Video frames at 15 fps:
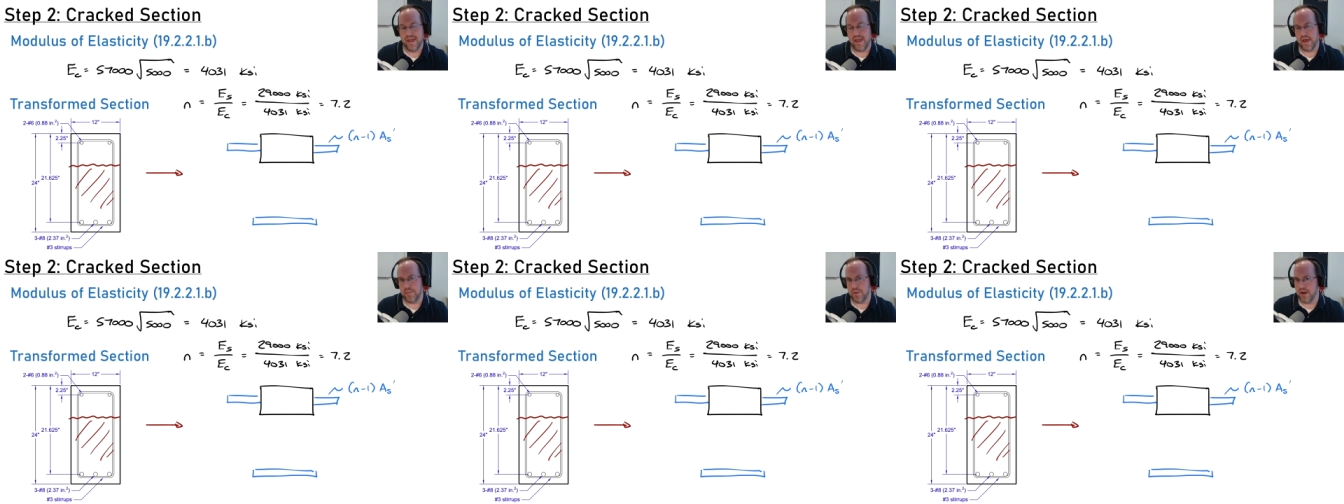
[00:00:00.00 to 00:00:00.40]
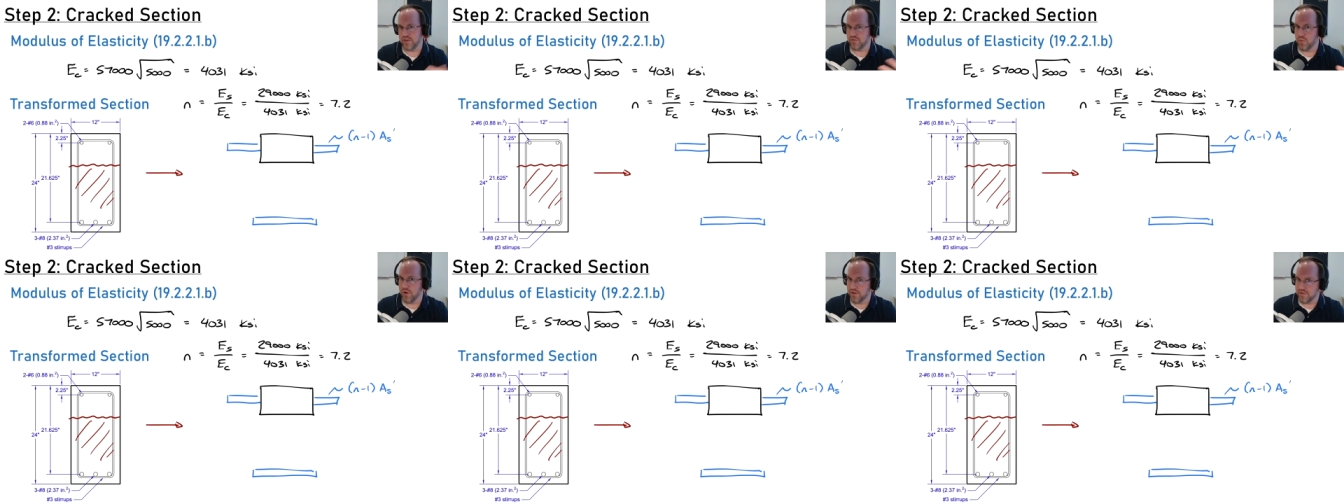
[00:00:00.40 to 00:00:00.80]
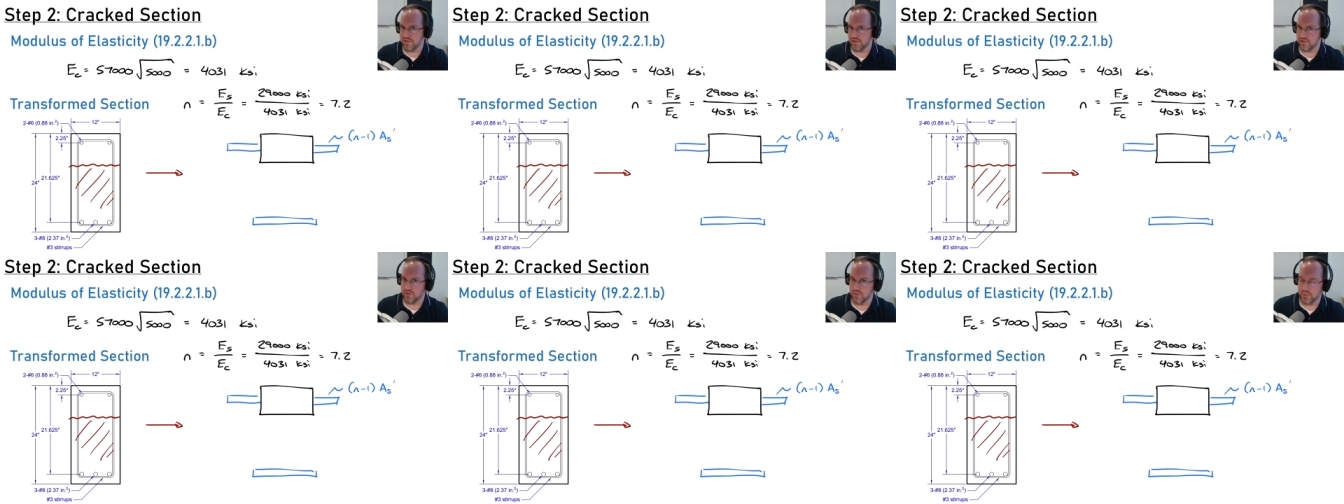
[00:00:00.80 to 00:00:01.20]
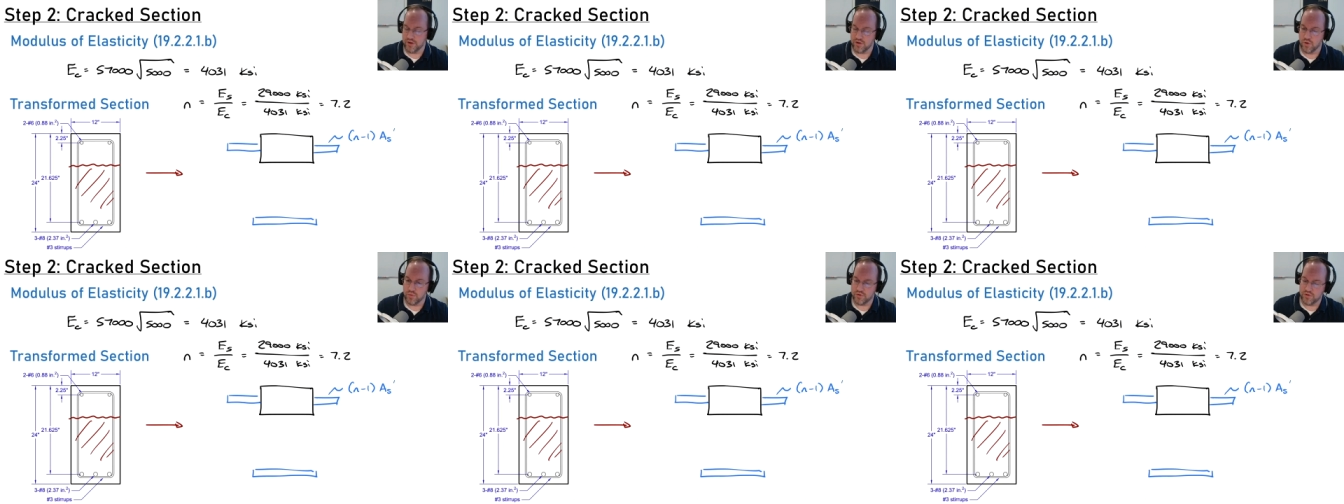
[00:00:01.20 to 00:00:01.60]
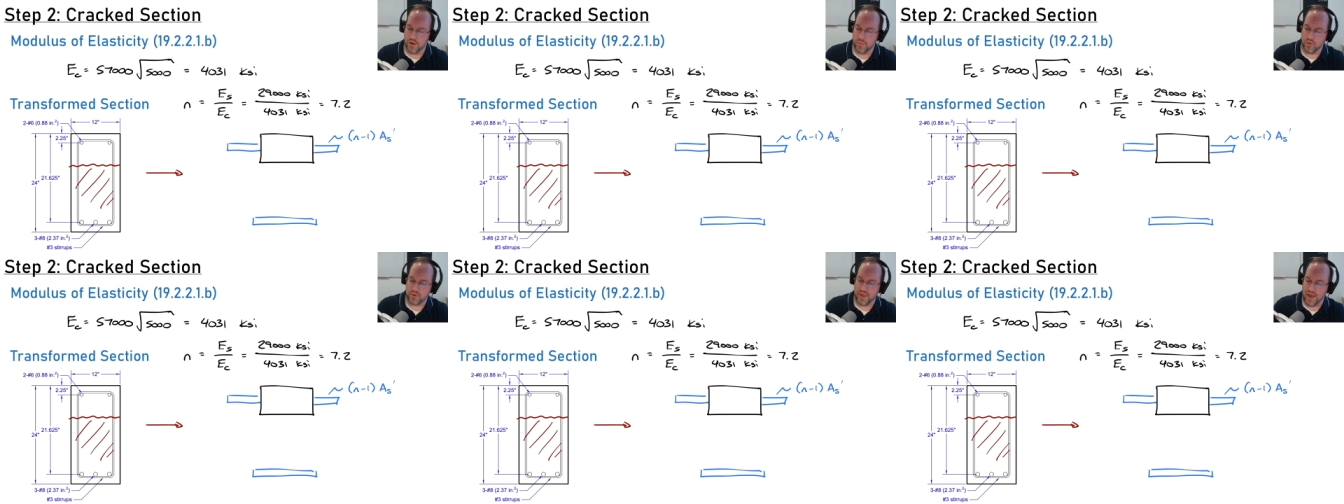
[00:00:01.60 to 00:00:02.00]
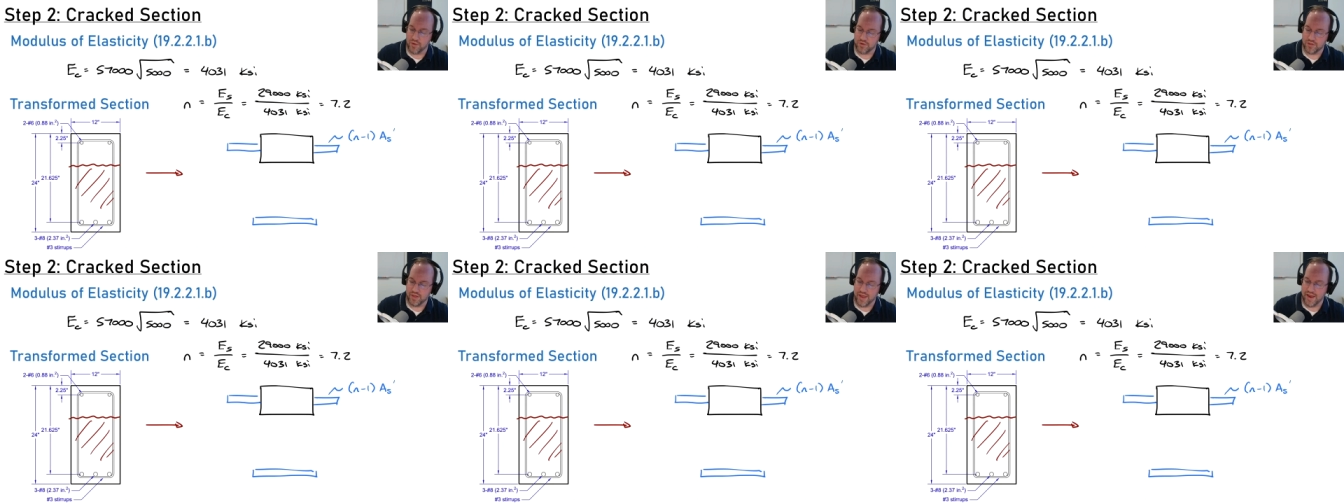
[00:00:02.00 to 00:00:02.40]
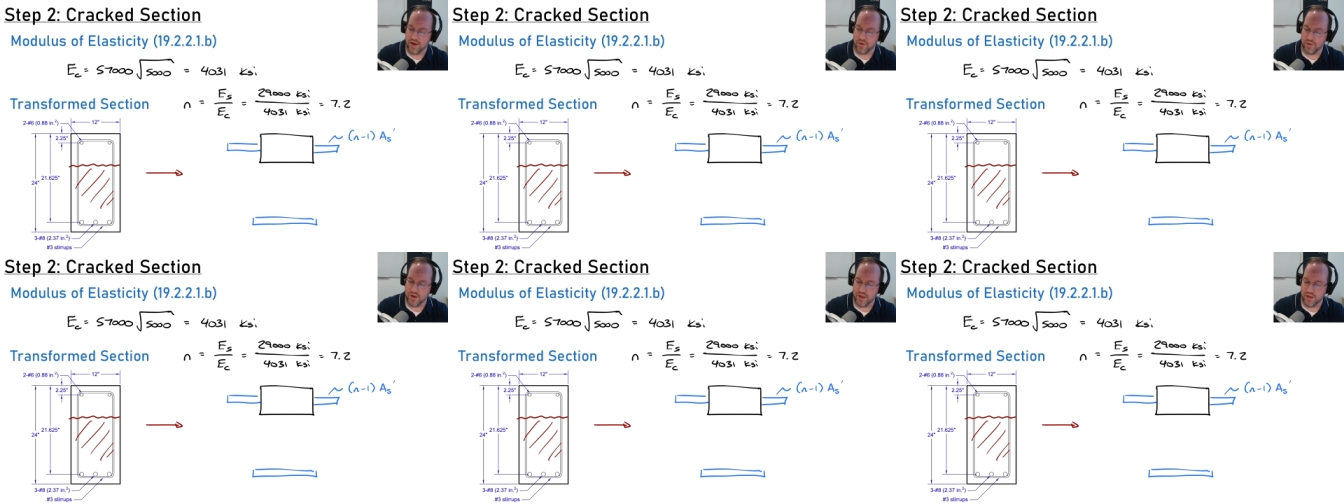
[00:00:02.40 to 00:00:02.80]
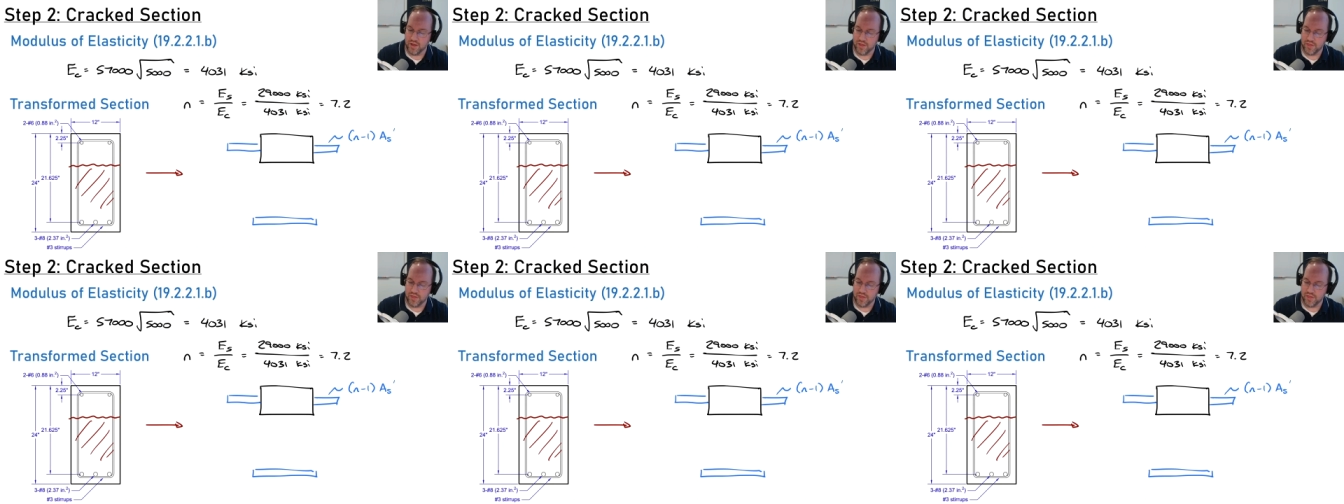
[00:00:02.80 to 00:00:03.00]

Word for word: And minus one is just so we don't double count the area